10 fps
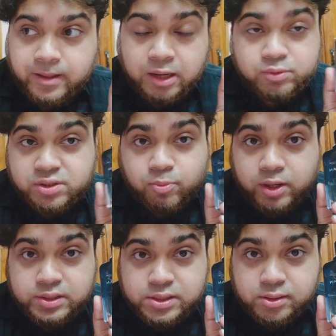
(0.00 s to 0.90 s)
I was
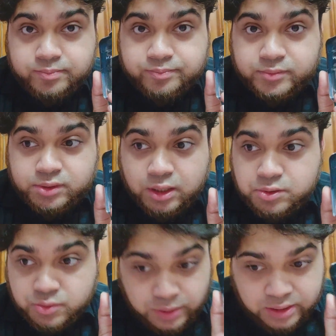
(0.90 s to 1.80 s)
surprised. I
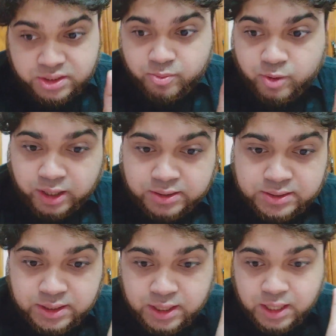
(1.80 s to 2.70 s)
was really
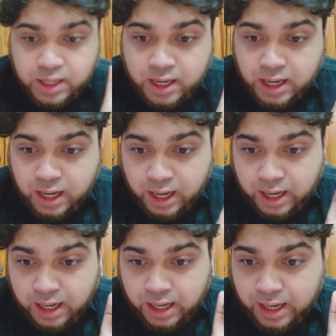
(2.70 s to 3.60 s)
surprised.
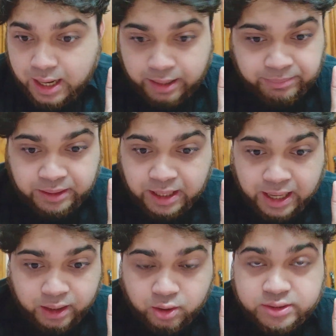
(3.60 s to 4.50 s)
I mean,
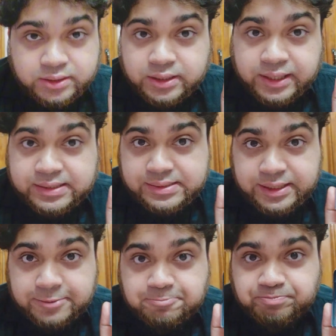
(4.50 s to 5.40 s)
I got till the next
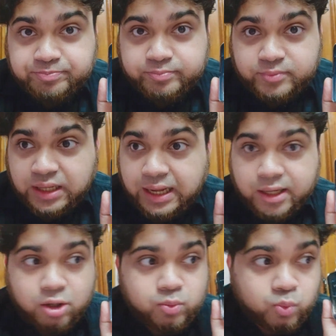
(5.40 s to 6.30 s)
day. I
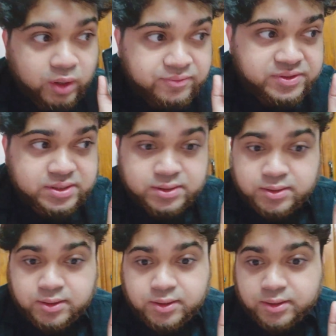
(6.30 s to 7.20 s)
got whiffs
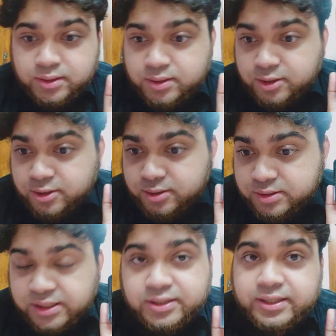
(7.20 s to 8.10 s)

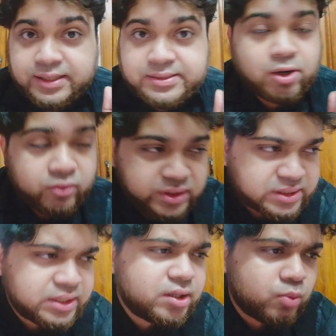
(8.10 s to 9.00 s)
till the next day.
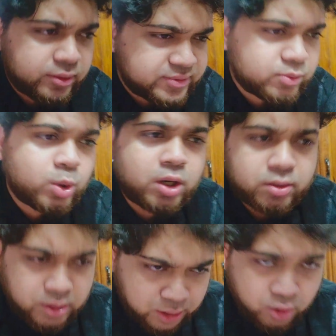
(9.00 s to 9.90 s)
Obviously, the whiffs
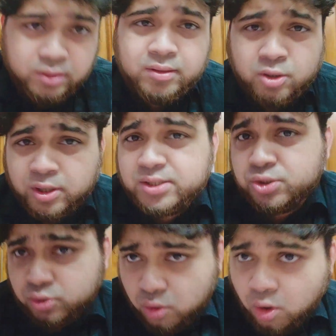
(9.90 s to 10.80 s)
were not as
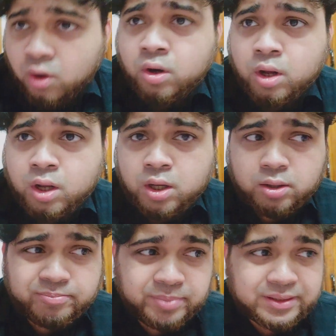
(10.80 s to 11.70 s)
strong,
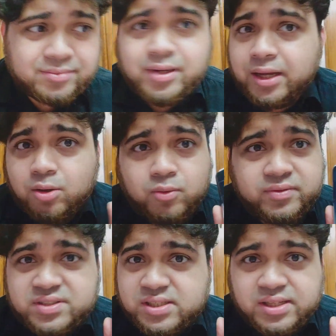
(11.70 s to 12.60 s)
but I got
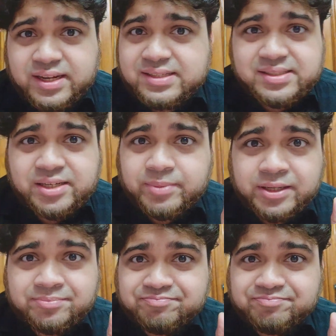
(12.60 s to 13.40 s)
whiffs till the next day, man.